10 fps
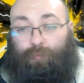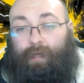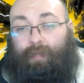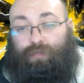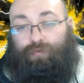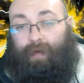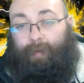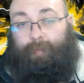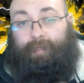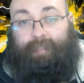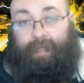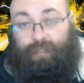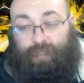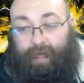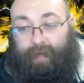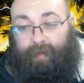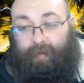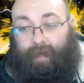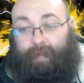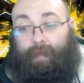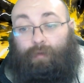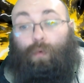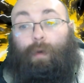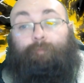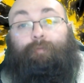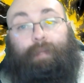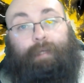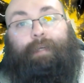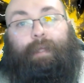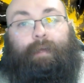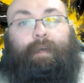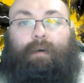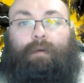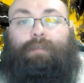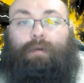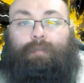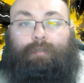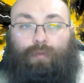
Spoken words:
we can just ramp the staging area and then go in for these kind of killer turns,